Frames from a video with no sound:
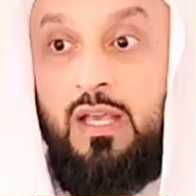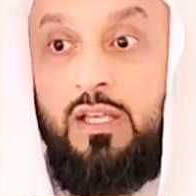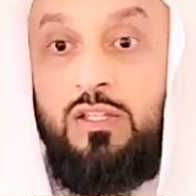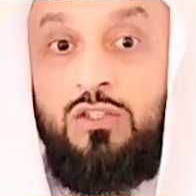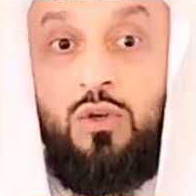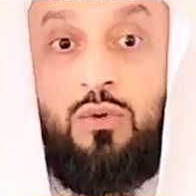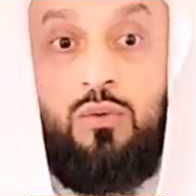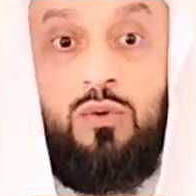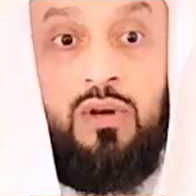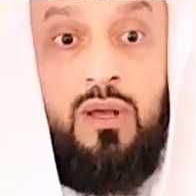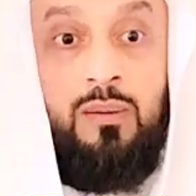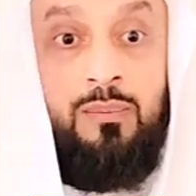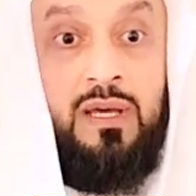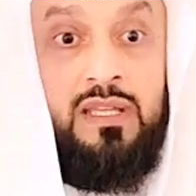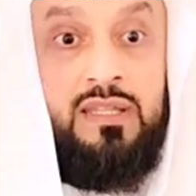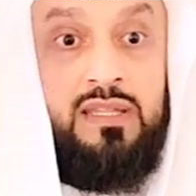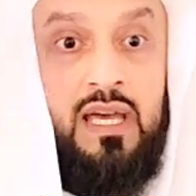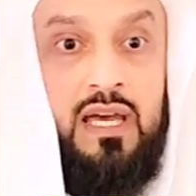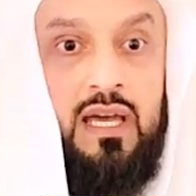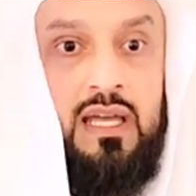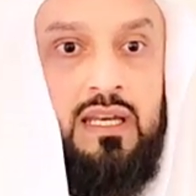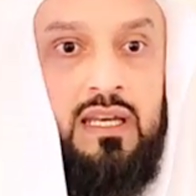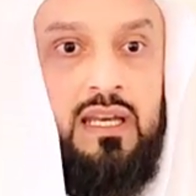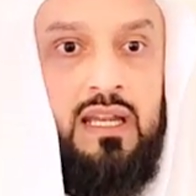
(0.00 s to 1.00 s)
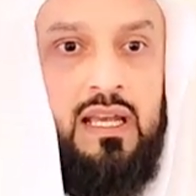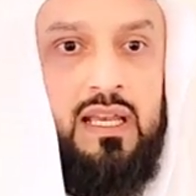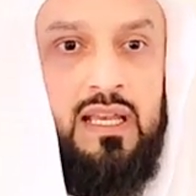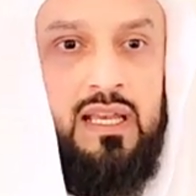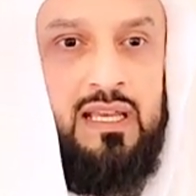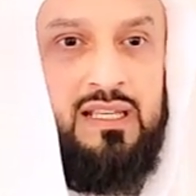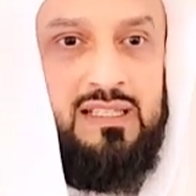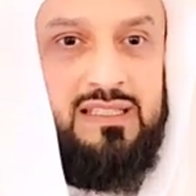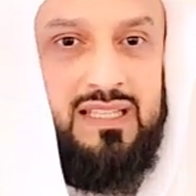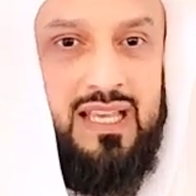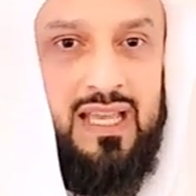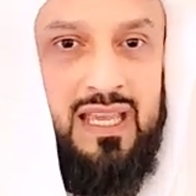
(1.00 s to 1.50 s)
So Ramadan
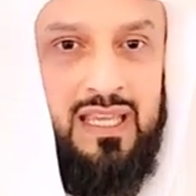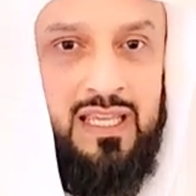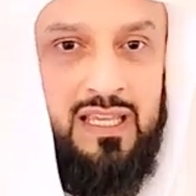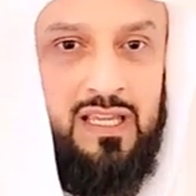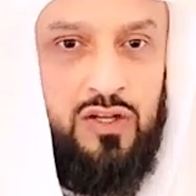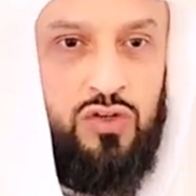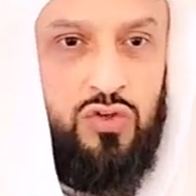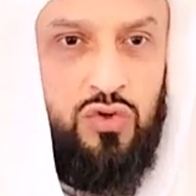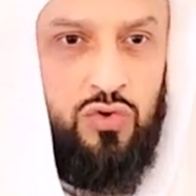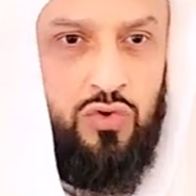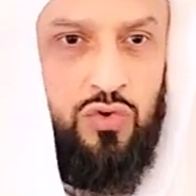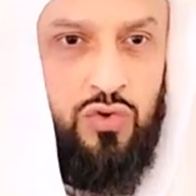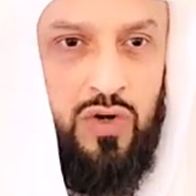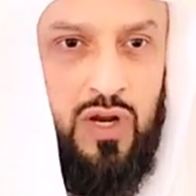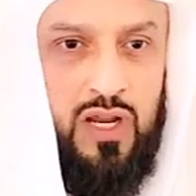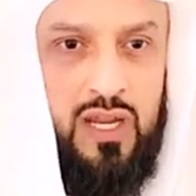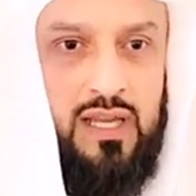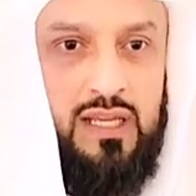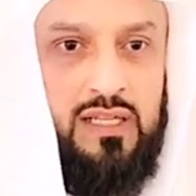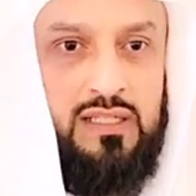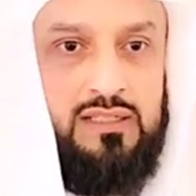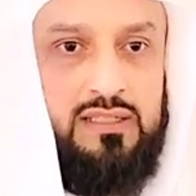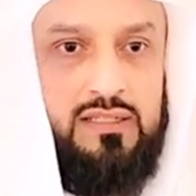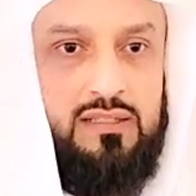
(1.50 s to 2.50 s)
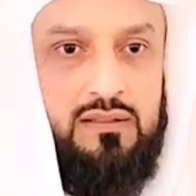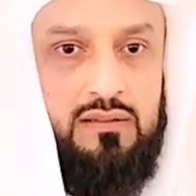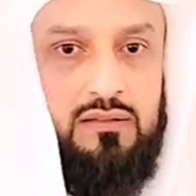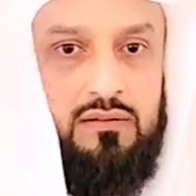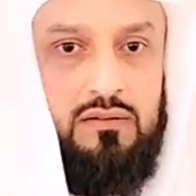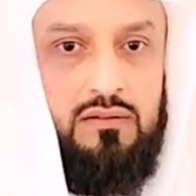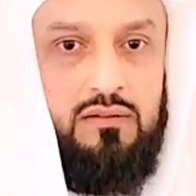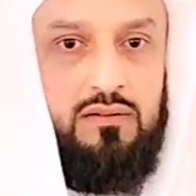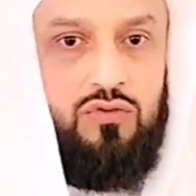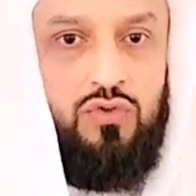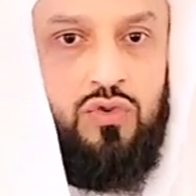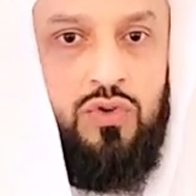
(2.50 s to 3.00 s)
is a great
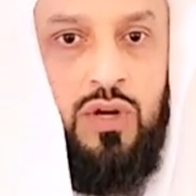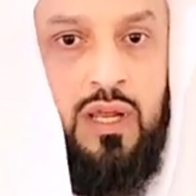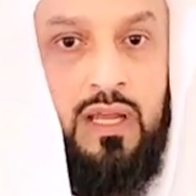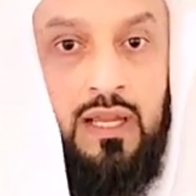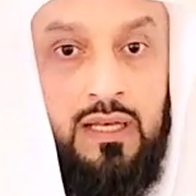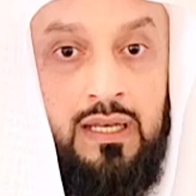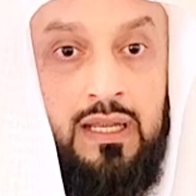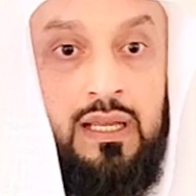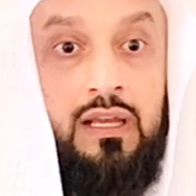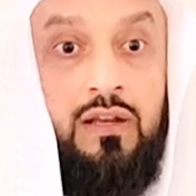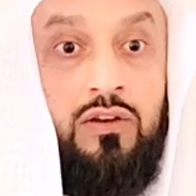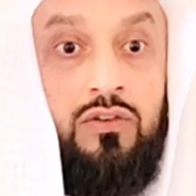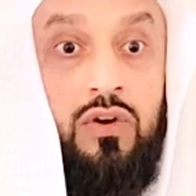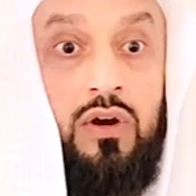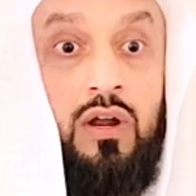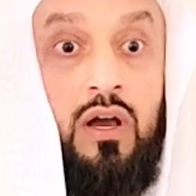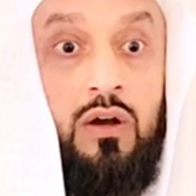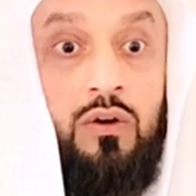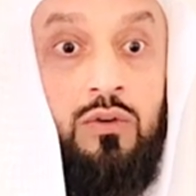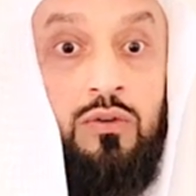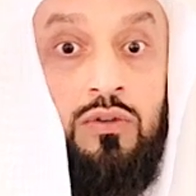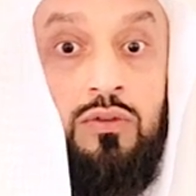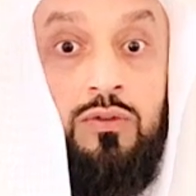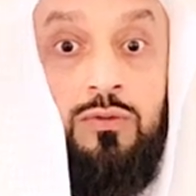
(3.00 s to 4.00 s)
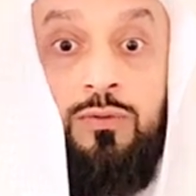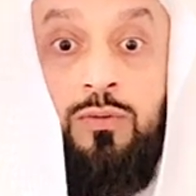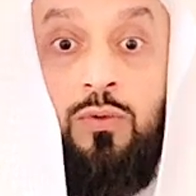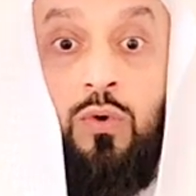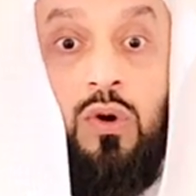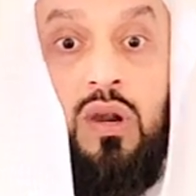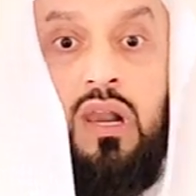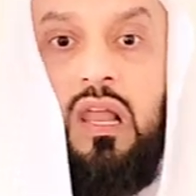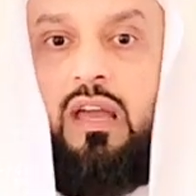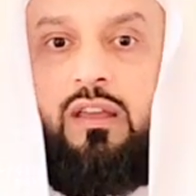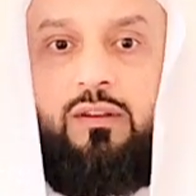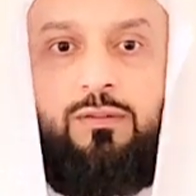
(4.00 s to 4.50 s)
training ground
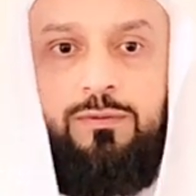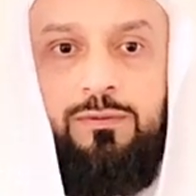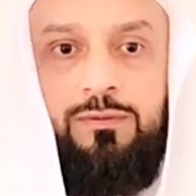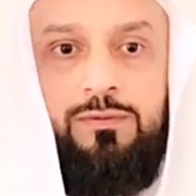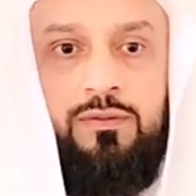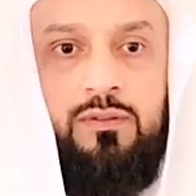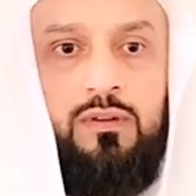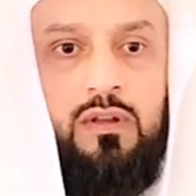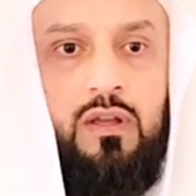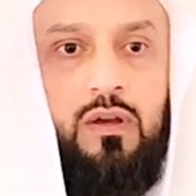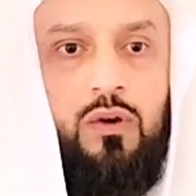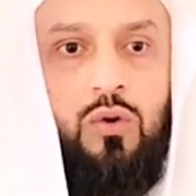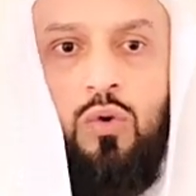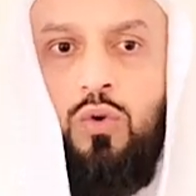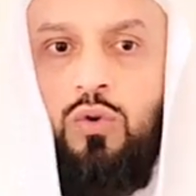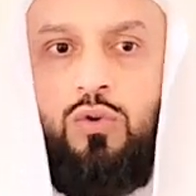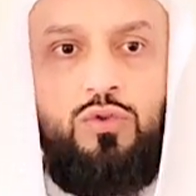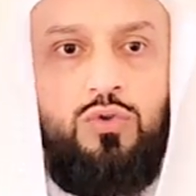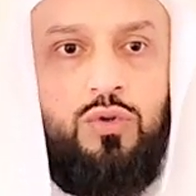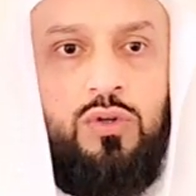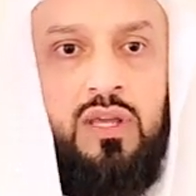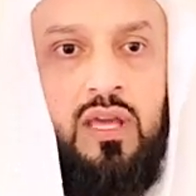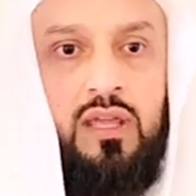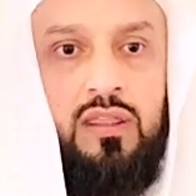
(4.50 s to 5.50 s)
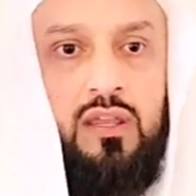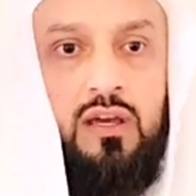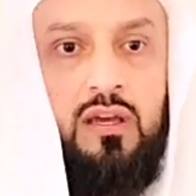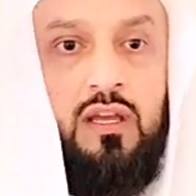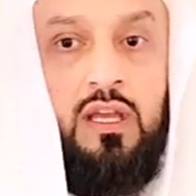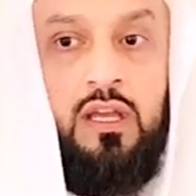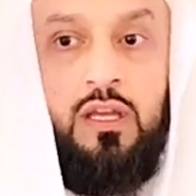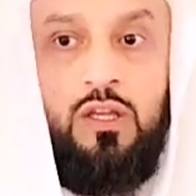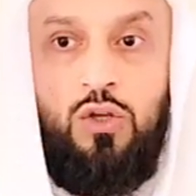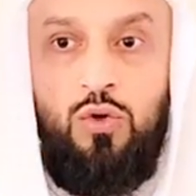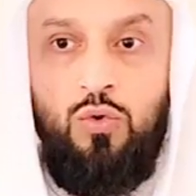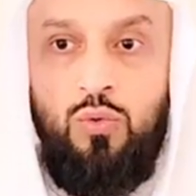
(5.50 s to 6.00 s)
for life altogether.
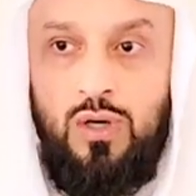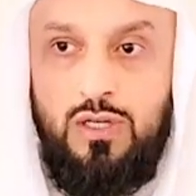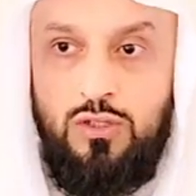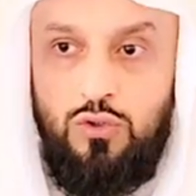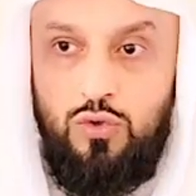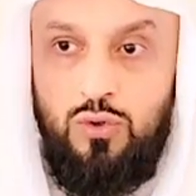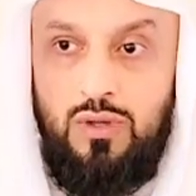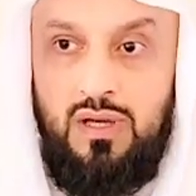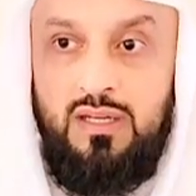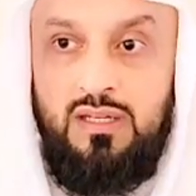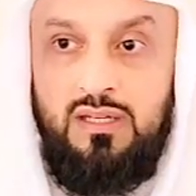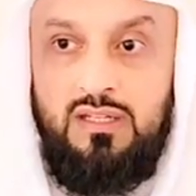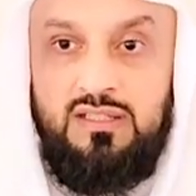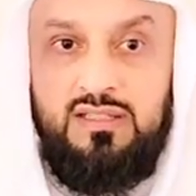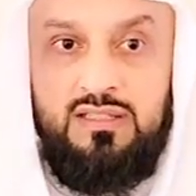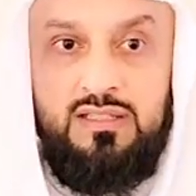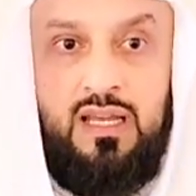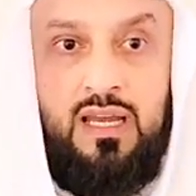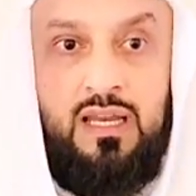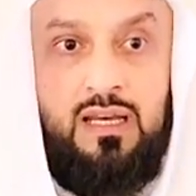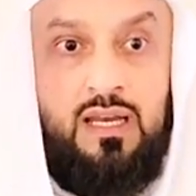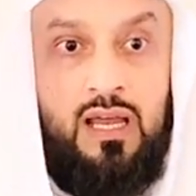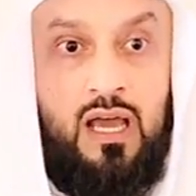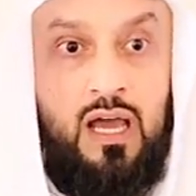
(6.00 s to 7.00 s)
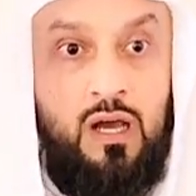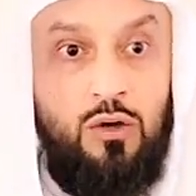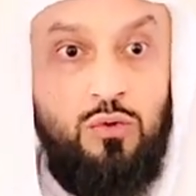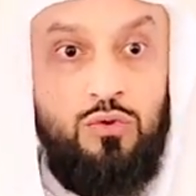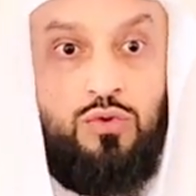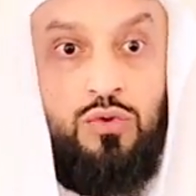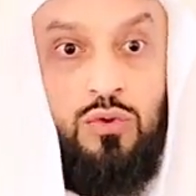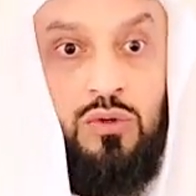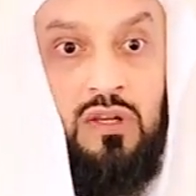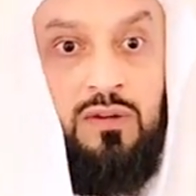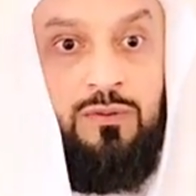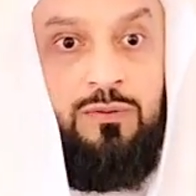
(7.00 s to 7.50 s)
You want to understand how
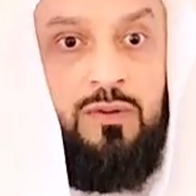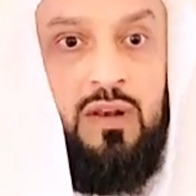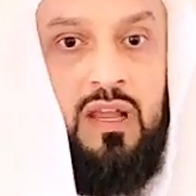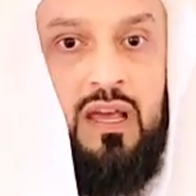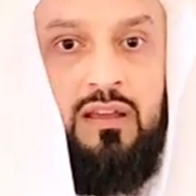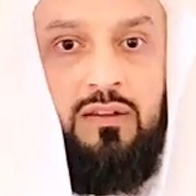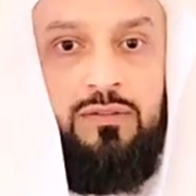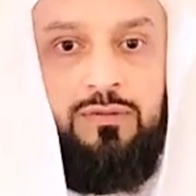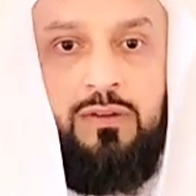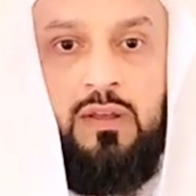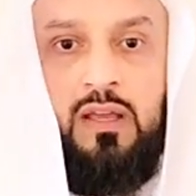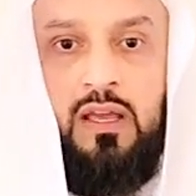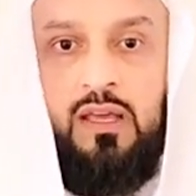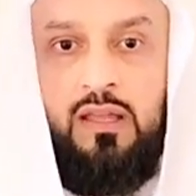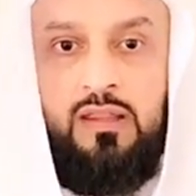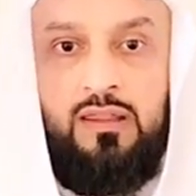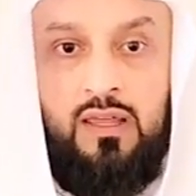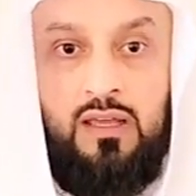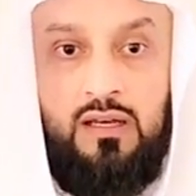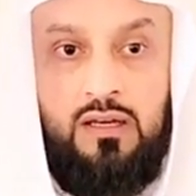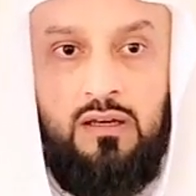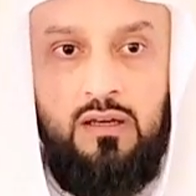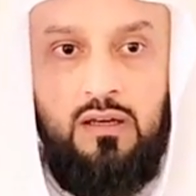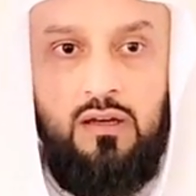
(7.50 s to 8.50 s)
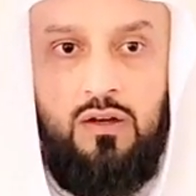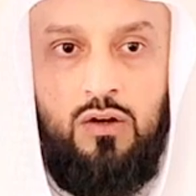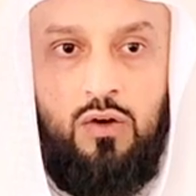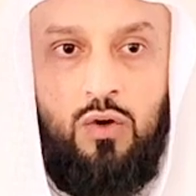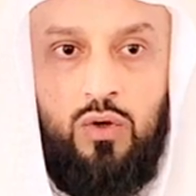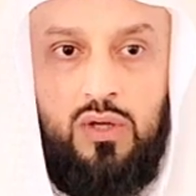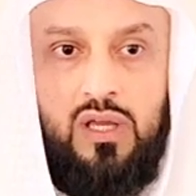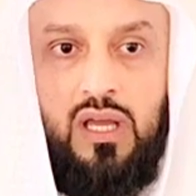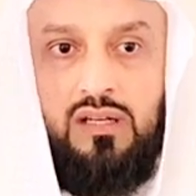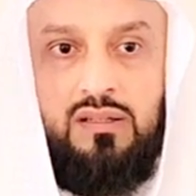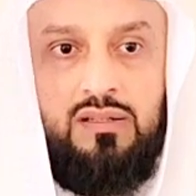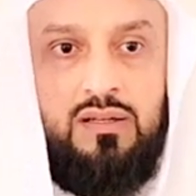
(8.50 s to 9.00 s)
to live life? Then
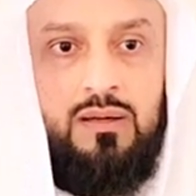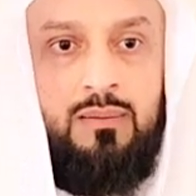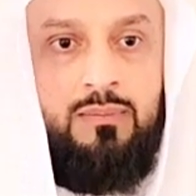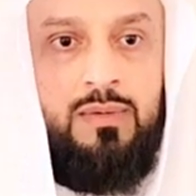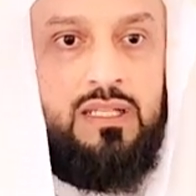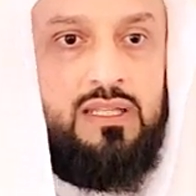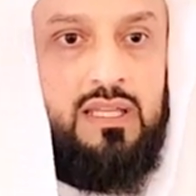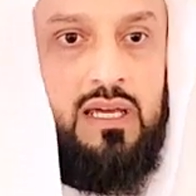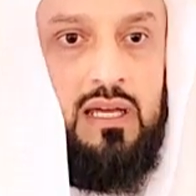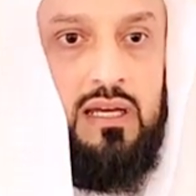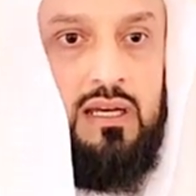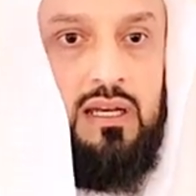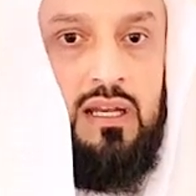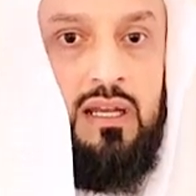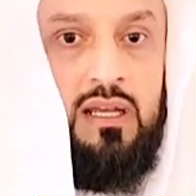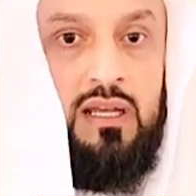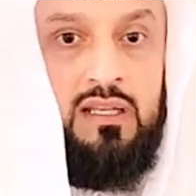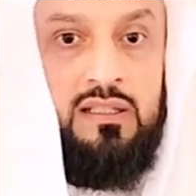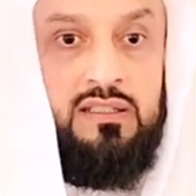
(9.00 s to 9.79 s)
look at Ramadan.